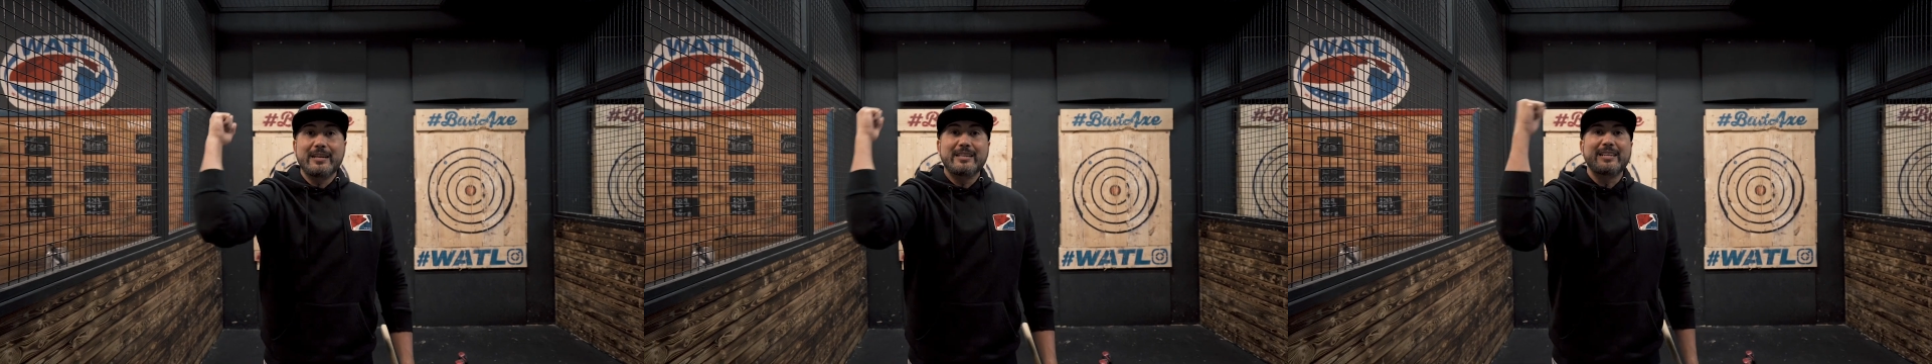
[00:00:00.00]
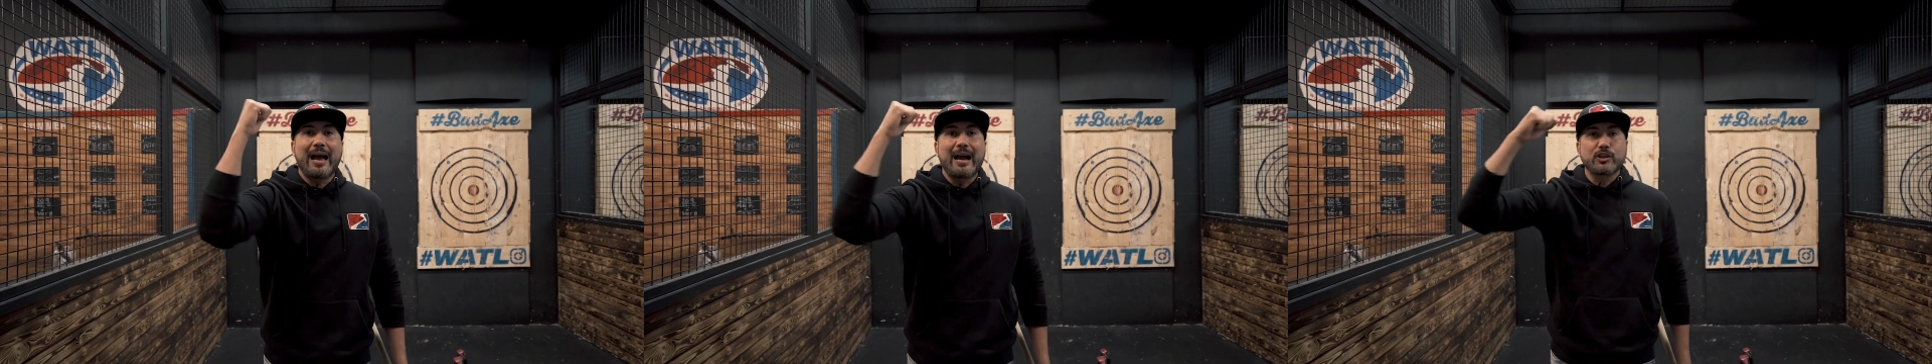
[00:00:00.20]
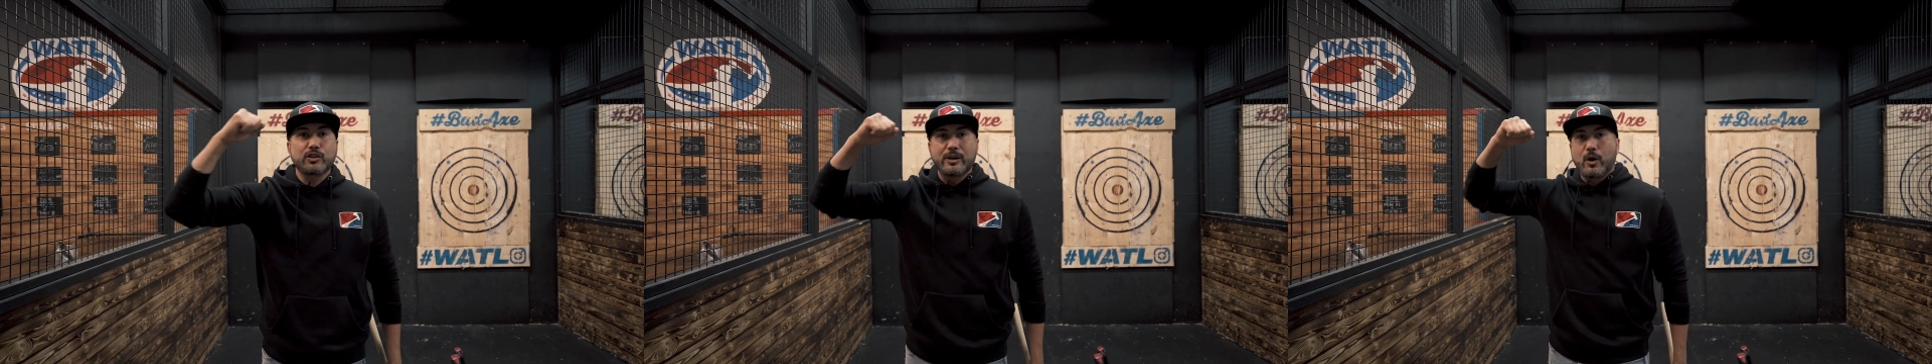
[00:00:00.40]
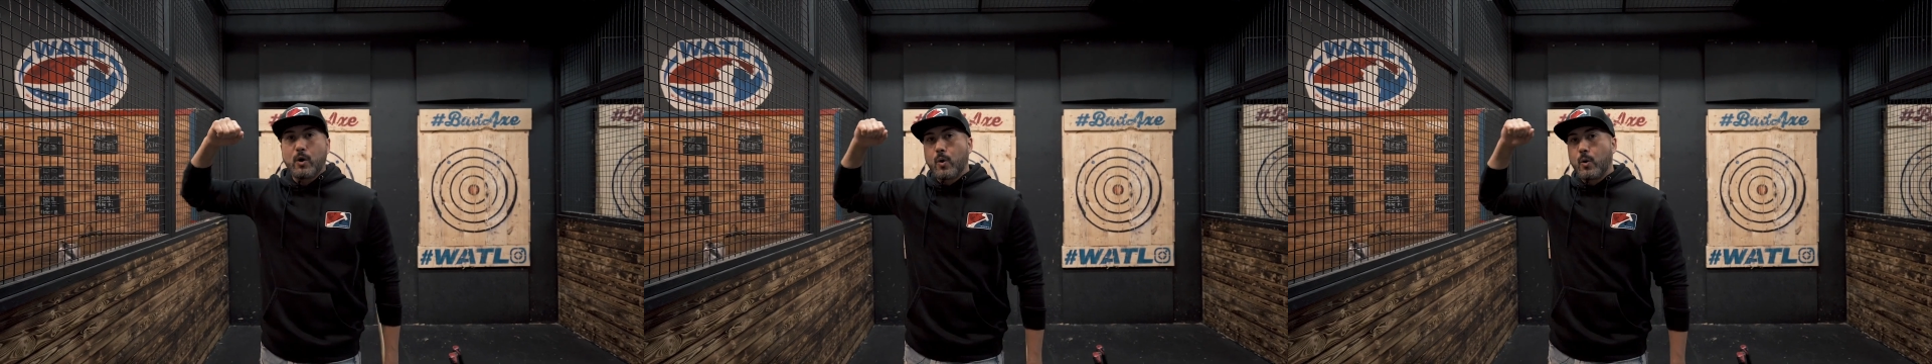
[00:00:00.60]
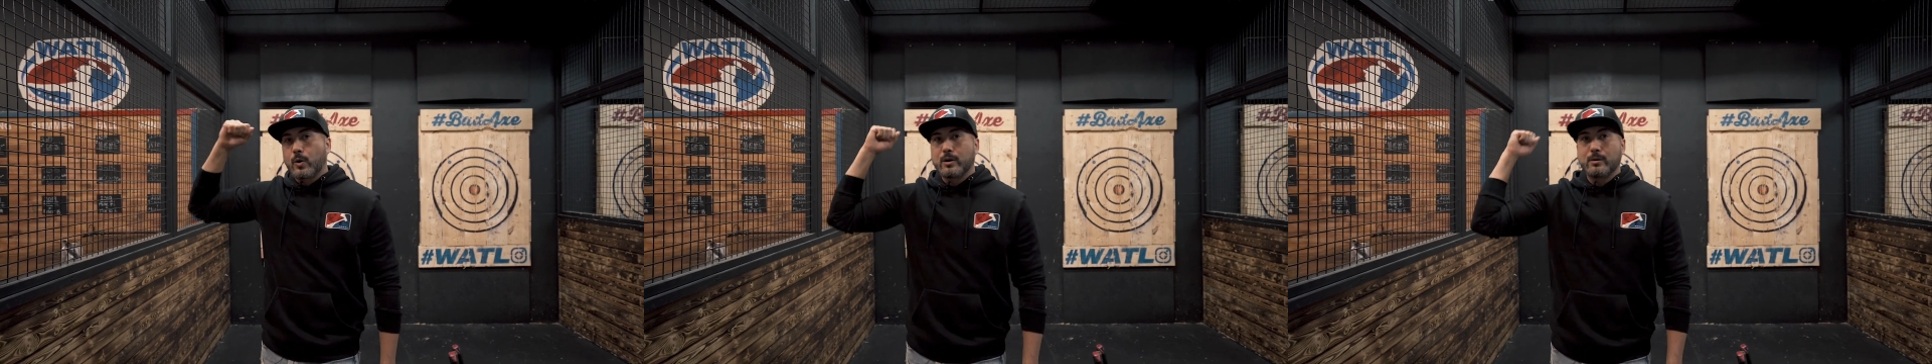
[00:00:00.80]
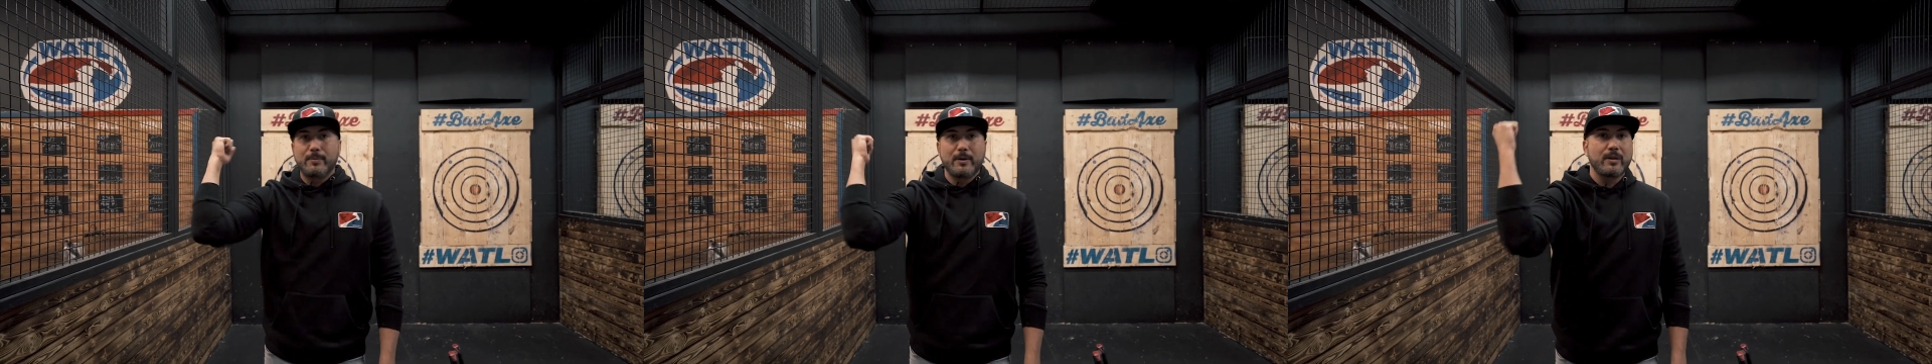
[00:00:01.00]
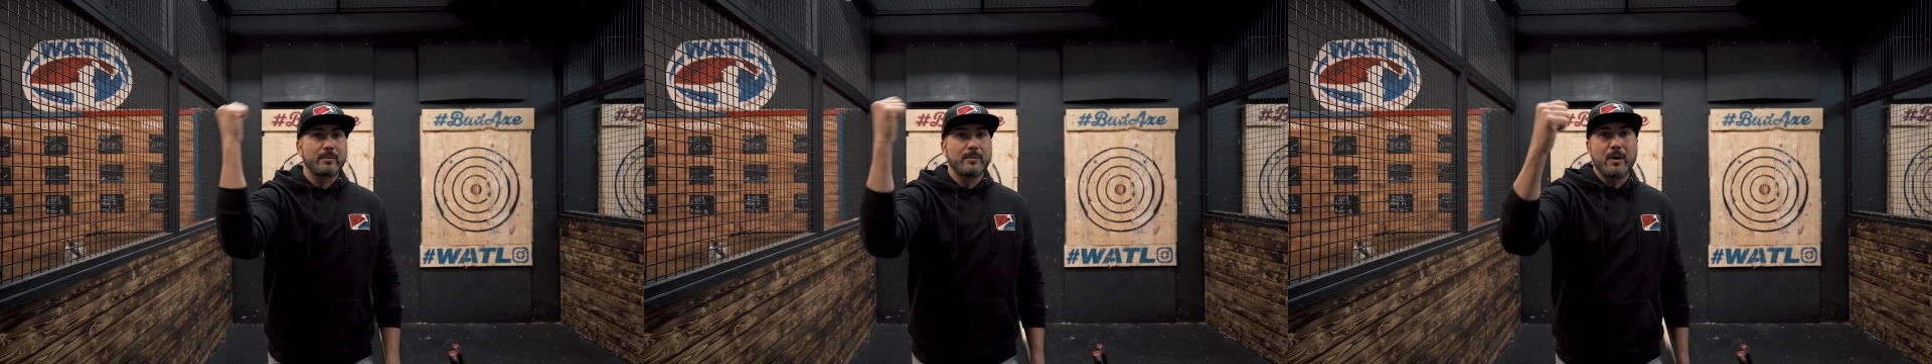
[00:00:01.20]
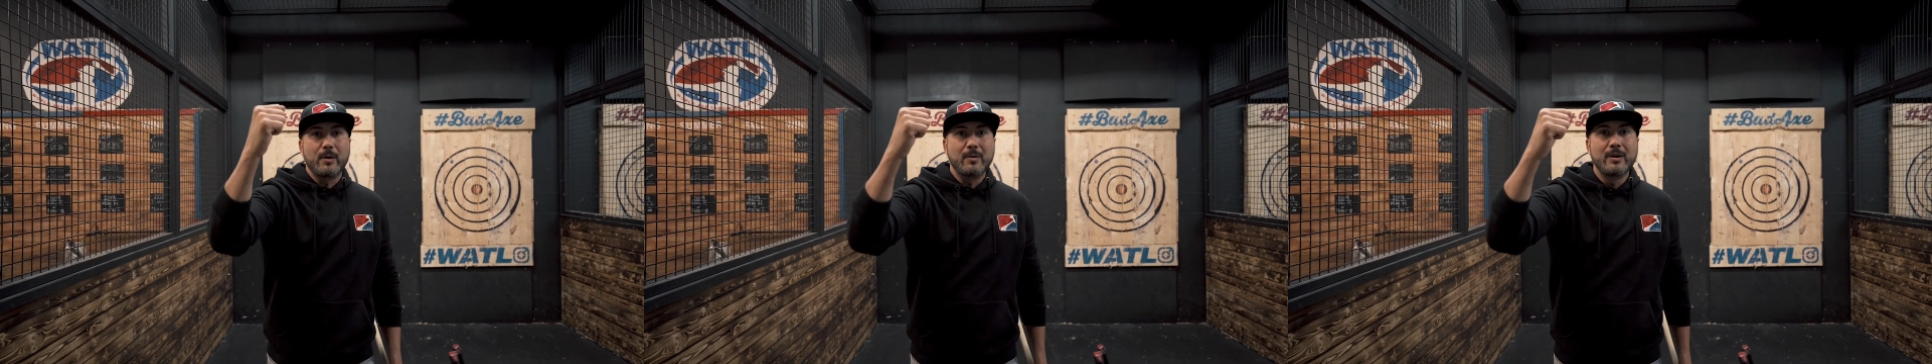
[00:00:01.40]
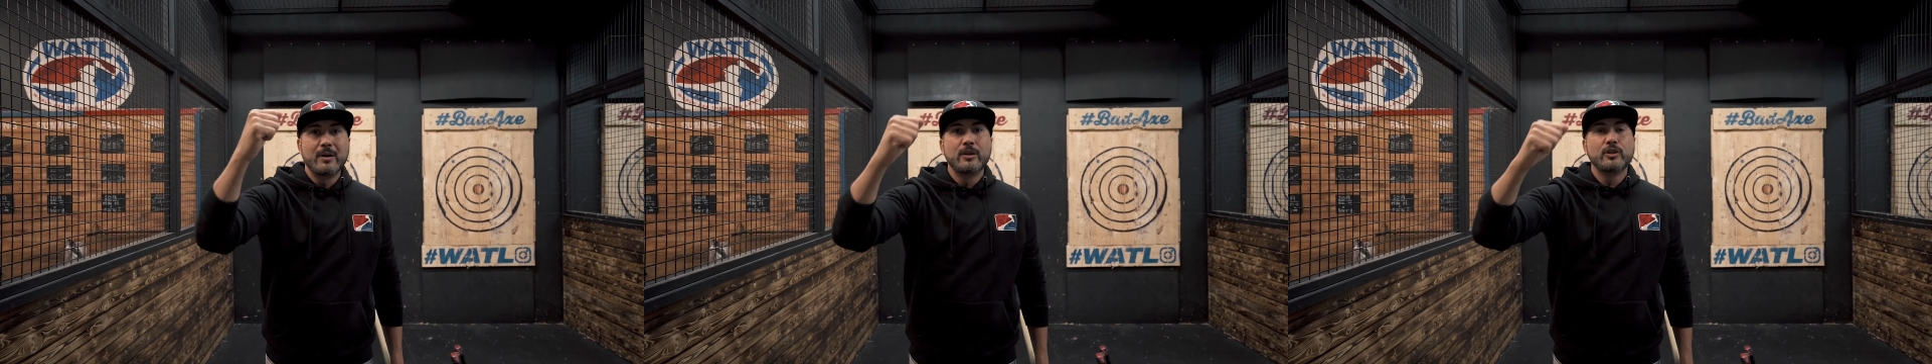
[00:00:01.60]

is actually a horrible throw.